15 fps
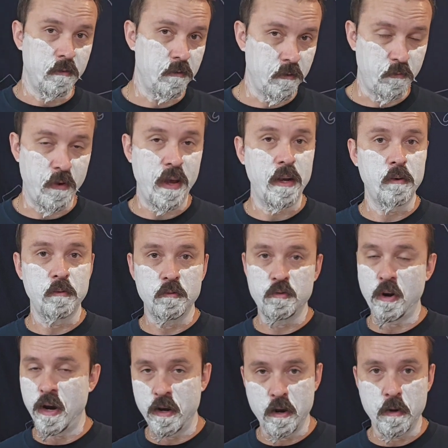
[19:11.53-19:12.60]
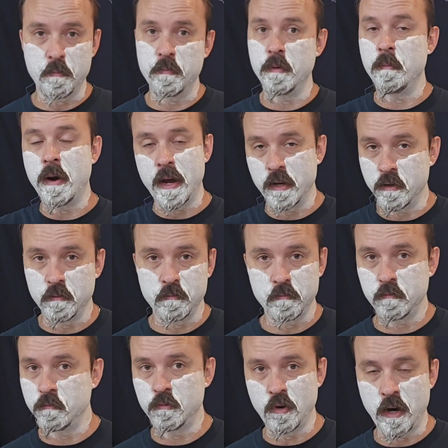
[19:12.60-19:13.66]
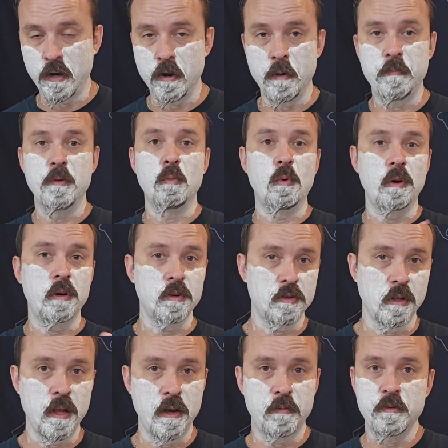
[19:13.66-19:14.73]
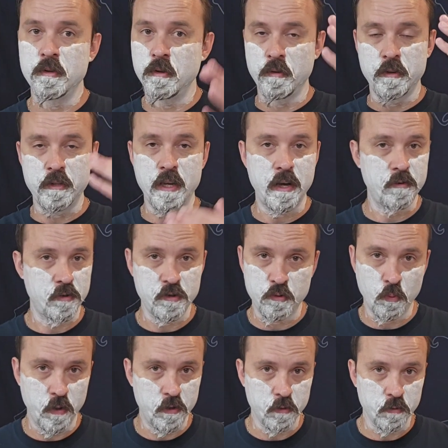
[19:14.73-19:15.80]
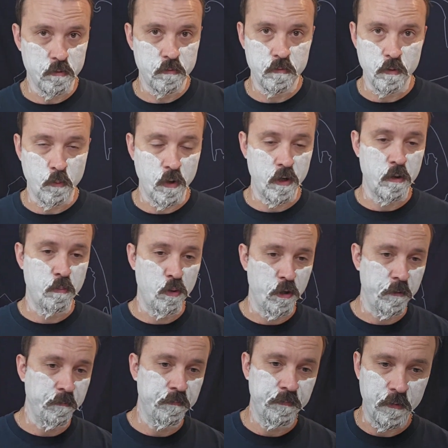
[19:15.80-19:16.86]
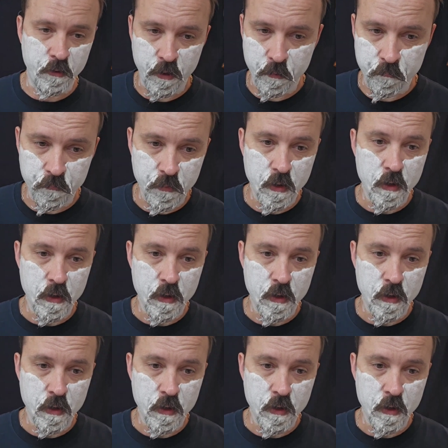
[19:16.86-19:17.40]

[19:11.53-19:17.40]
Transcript: the vein dried up, the mine dried up, the workers left, so the town just dwindled and went kaput. All right.